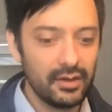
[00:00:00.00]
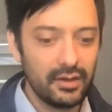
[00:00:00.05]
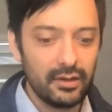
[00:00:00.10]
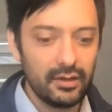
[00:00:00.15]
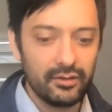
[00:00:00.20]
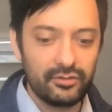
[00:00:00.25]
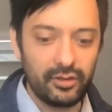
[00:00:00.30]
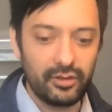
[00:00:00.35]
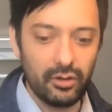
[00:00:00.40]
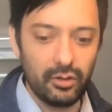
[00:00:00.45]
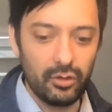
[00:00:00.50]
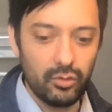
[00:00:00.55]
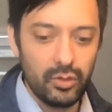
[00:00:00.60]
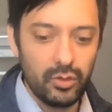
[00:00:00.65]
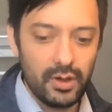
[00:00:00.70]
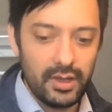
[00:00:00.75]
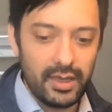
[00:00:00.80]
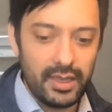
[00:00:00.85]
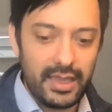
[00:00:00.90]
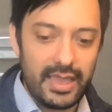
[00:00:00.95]
So
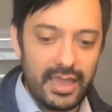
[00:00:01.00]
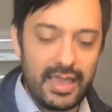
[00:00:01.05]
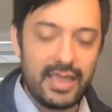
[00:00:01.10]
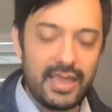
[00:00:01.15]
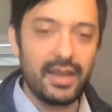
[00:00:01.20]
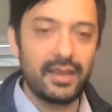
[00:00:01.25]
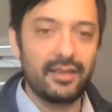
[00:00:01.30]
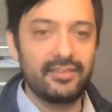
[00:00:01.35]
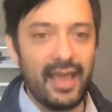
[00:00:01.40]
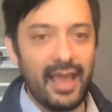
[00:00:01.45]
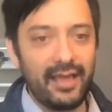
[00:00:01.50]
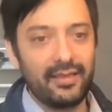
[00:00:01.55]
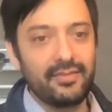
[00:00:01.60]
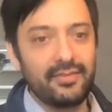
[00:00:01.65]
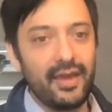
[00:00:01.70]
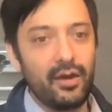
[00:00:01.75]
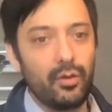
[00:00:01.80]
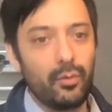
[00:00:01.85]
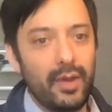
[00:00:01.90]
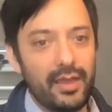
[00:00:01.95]
in exactly
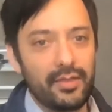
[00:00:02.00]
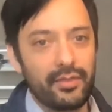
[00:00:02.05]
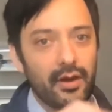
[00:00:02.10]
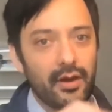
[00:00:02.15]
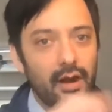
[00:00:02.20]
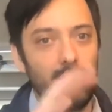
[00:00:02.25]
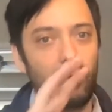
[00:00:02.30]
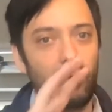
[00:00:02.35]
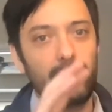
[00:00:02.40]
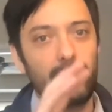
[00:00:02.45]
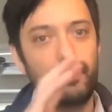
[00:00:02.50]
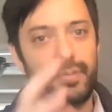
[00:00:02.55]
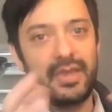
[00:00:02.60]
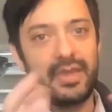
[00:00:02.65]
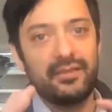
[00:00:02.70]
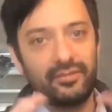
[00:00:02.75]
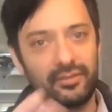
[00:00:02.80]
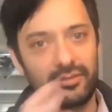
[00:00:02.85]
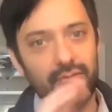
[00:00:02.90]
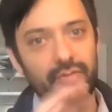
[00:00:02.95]
that way that all the
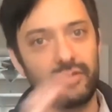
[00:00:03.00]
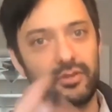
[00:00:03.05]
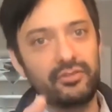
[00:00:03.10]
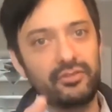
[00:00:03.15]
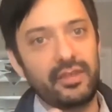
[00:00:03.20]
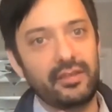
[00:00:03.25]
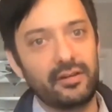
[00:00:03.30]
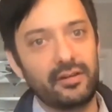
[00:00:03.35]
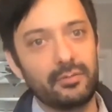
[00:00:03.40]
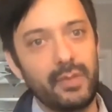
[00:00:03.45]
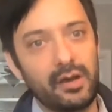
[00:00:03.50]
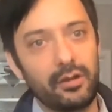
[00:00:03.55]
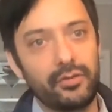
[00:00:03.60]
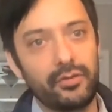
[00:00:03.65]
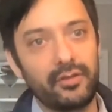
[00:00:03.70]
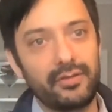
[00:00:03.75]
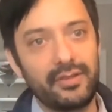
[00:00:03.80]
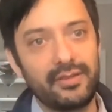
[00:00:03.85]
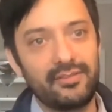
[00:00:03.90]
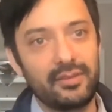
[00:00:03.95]
pieces of the standard model
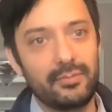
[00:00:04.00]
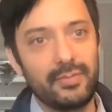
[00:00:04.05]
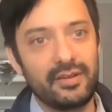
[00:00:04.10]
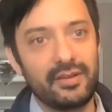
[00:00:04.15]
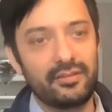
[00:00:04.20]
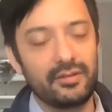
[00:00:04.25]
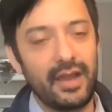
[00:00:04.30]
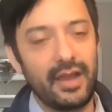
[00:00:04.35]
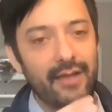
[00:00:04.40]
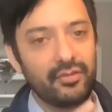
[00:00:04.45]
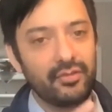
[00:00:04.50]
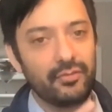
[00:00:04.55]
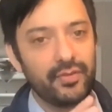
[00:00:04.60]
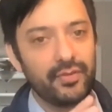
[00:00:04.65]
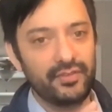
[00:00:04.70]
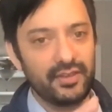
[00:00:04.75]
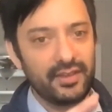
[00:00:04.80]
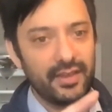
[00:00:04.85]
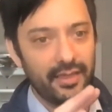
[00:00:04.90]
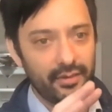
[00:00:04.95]
that Lindsay mentioned have to fit
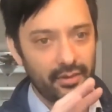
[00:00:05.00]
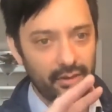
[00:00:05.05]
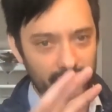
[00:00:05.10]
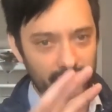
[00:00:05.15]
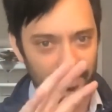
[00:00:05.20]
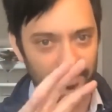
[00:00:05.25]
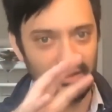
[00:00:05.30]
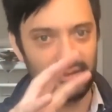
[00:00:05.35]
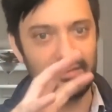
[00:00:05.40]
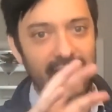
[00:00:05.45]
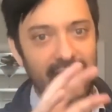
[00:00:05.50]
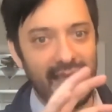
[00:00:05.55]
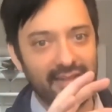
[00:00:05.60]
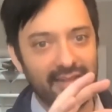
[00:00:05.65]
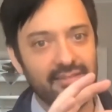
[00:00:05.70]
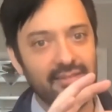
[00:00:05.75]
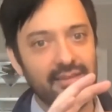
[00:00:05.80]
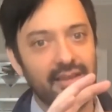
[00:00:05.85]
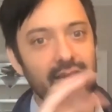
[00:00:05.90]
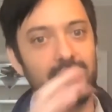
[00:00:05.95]
together in these
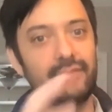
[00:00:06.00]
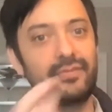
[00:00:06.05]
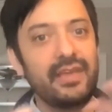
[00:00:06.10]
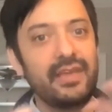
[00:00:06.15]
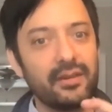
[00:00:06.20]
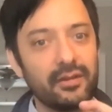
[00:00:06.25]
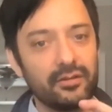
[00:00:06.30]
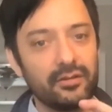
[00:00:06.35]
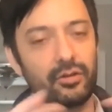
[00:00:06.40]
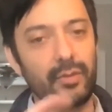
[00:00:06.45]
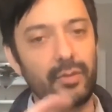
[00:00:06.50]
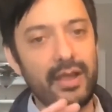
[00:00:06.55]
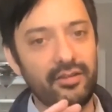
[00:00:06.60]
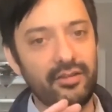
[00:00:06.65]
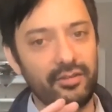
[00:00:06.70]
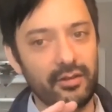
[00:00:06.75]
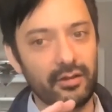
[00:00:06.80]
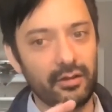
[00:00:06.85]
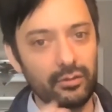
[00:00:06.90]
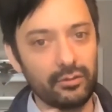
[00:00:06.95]
exact kind of integer
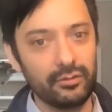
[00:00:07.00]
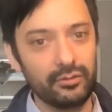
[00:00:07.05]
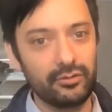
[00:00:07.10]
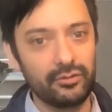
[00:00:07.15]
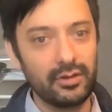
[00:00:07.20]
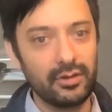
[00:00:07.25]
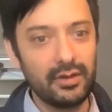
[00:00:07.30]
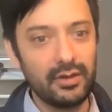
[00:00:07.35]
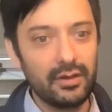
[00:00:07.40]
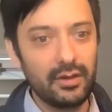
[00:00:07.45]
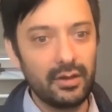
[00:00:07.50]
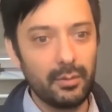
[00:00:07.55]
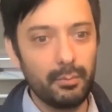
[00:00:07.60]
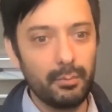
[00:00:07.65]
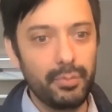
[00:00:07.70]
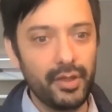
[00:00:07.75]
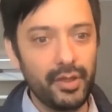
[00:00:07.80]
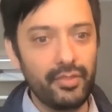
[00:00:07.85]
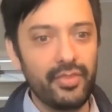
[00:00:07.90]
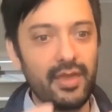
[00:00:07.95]
ratios,
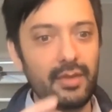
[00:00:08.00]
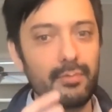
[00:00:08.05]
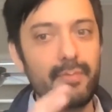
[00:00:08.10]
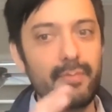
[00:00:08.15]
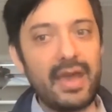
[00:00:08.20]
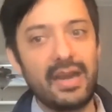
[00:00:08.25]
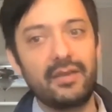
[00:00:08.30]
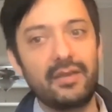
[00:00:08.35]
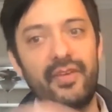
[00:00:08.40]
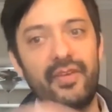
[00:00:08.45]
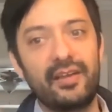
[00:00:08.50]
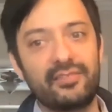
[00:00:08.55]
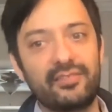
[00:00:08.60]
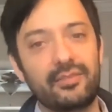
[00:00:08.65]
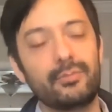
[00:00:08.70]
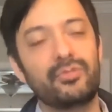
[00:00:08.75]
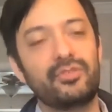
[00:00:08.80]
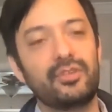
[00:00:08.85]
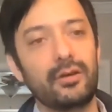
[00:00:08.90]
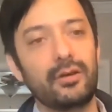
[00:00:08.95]
but they manifest
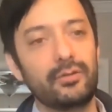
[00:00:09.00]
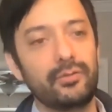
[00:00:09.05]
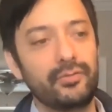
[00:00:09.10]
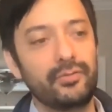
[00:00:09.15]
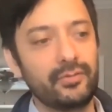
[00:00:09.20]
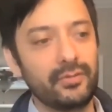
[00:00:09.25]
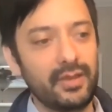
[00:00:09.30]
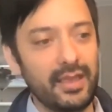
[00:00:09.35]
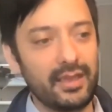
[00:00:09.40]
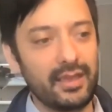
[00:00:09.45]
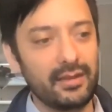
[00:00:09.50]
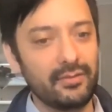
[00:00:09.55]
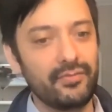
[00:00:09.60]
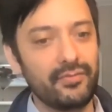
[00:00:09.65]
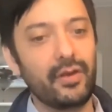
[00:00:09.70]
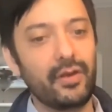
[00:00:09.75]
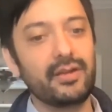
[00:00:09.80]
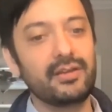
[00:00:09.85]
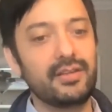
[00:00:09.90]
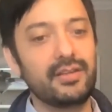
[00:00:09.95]
themselves in
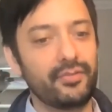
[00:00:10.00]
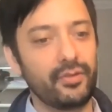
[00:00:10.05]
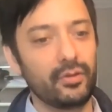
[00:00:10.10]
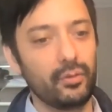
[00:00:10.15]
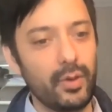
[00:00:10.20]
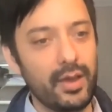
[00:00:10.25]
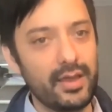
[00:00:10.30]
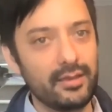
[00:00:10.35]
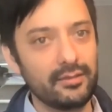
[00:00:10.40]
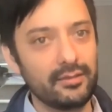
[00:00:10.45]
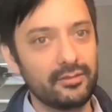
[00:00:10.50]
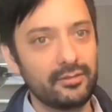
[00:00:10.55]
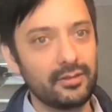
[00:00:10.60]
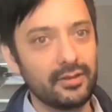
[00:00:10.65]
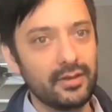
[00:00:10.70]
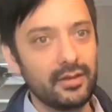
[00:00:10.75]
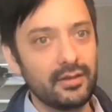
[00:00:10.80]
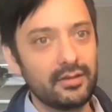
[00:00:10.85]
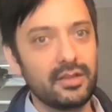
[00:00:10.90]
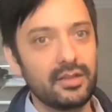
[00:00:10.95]
very different ways
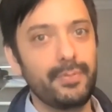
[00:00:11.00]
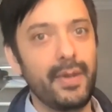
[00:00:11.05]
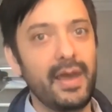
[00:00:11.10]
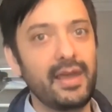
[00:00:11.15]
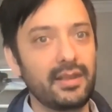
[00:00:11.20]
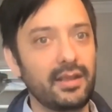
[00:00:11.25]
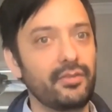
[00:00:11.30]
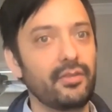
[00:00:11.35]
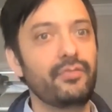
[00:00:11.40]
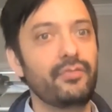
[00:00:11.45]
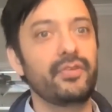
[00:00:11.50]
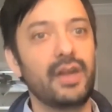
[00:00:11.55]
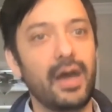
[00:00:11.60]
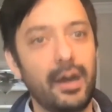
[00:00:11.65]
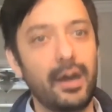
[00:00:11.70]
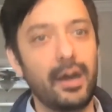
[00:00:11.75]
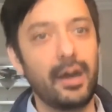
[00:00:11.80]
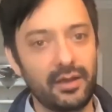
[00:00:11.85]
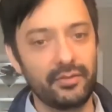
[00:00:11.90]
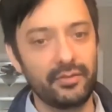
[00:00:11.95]
depending on the
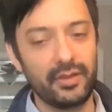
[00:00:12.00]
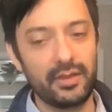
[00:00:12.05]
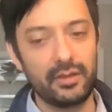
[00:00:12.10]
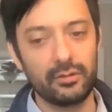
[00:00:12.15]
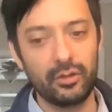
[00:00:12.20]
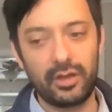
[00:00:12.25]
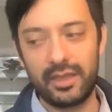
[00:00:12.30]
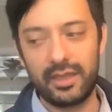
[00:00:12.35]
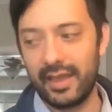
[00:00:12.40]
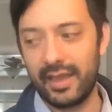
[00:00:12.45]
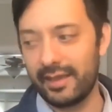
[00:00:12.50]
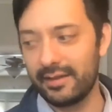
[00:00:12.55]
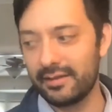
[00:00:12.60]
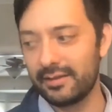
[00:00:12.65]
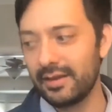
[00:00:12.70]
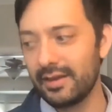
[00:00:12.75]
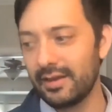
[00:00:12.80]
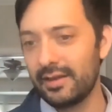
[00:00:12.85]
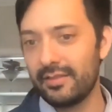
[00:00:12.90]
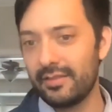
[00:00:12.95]
phenomenon that you're looking at.
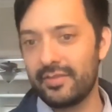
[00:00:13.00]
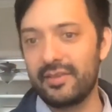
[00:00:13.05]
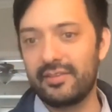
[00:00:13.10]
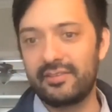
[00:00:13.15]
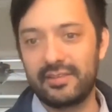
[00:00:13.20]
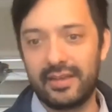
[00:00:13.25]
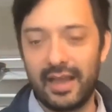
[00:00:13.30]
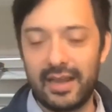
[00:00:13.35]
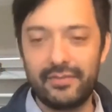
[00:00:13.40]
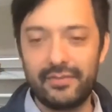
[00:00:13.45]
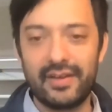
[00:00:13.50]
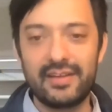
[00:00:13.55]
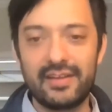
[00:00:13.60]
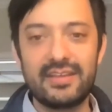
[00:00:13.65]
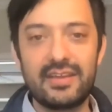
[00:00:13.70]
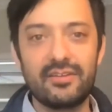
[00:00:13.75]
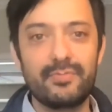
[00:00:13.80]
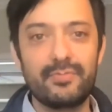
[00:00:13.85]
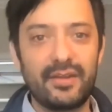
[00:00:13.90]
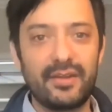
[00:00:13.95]
This kind of
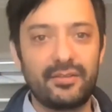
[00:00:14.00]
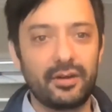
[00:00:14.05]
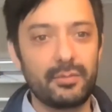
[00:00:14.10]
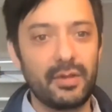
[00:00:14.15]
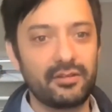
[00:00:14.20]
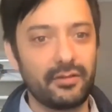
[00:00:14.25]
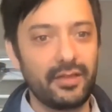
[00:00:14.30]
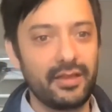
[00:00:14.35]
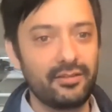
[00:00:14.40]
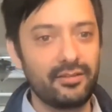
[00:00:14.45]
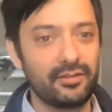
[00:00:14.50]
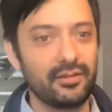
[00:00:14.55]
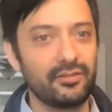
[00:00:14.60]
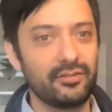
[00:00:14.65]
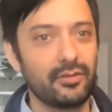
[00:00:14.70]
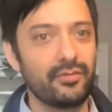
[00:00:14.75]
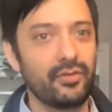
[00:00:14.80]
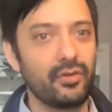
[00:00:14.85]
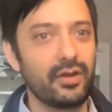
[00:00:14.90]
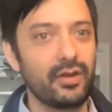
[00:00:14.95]
idea of metric modulation is
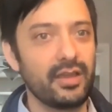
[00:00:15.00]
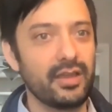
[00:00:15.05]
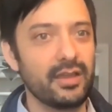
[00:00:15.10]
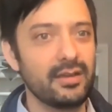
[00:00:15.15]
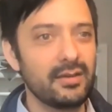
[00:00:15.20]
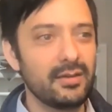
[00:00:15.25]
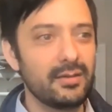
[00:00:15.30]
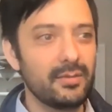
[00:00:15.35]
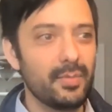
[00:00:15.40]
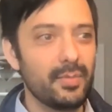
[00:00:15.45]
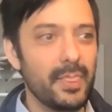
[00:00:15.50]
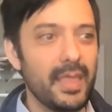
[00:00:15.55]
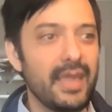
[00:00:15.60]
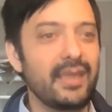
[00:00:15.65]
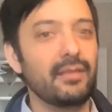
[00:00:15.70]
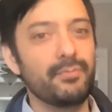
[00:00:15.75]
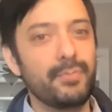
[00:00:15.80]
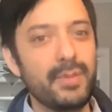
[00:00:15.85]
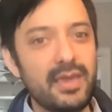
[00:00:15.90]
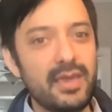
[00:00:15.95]
it
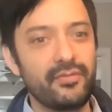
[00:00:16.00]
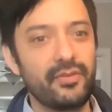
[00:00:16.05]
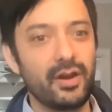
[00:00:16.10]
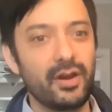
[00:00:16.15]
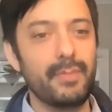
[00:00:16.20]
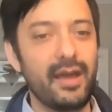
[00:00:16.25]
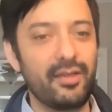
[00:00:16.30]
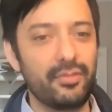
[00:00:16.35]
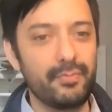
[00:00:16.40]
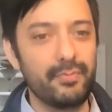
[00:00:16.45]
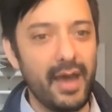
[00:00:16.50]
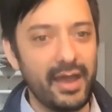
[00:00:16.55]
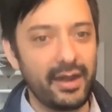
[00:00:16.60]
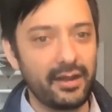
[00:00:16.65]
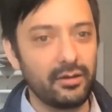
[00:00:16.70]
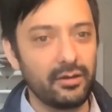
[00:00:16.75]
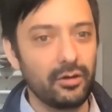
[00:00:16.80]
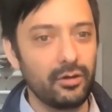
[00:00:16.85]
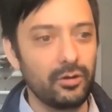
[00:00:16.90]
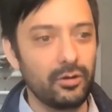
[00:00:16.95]
can be a very
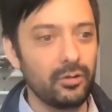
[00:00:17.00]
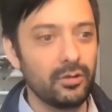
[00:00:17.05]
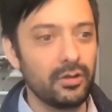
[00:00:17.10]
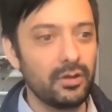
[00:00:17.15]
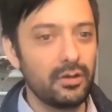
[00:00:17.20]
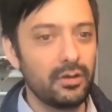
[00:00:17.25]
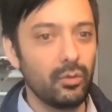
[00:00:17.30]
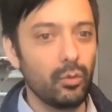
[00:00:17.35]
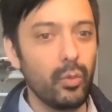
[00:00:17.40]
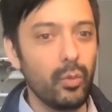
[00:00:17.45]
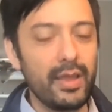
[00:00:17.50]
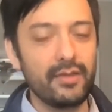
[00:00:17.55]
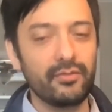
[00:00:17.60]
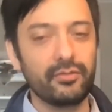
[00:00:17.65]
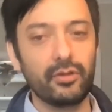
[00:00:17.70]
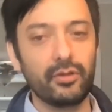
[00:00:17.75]
mathematical way of looking